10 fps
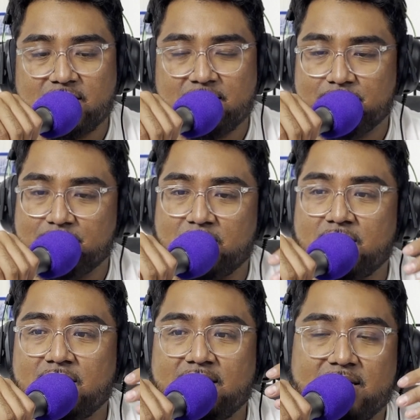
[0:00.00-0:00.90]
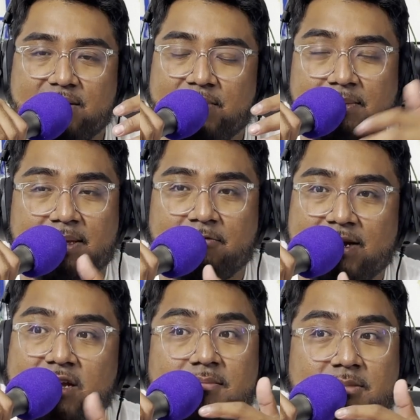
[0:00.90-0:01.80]
And maybe when
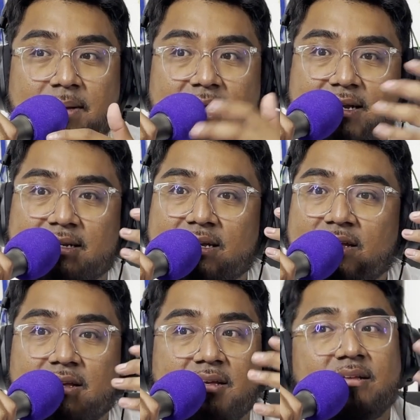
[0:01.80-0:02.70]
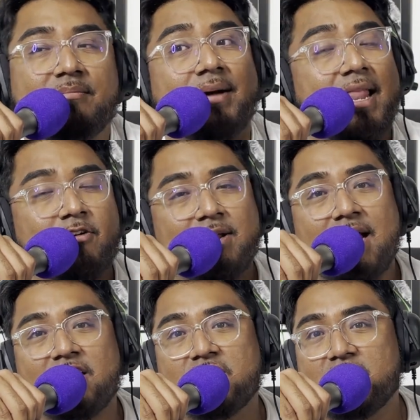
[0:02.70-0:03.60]
he comes back, Malagón
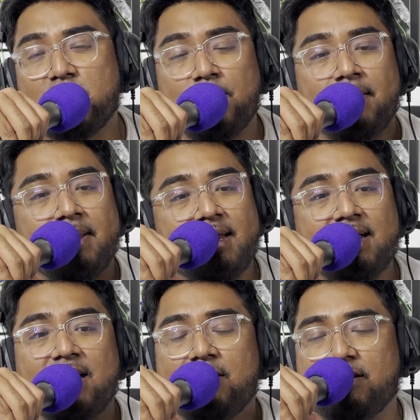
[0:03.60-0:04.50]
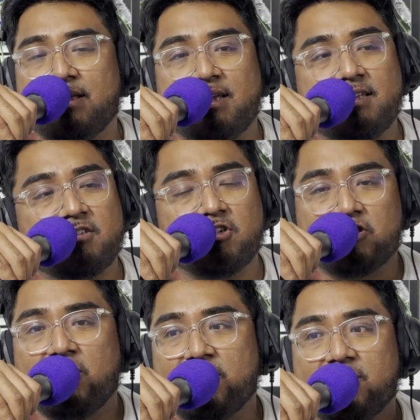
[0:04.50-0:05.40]
had a good Copa America. He's our
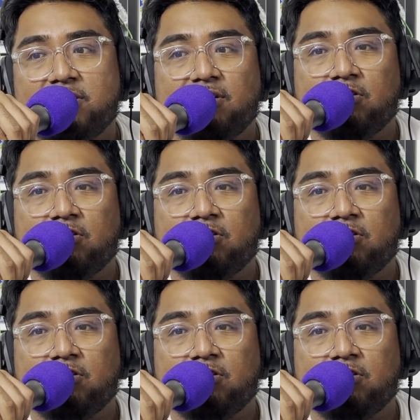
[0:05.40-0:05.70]
starter.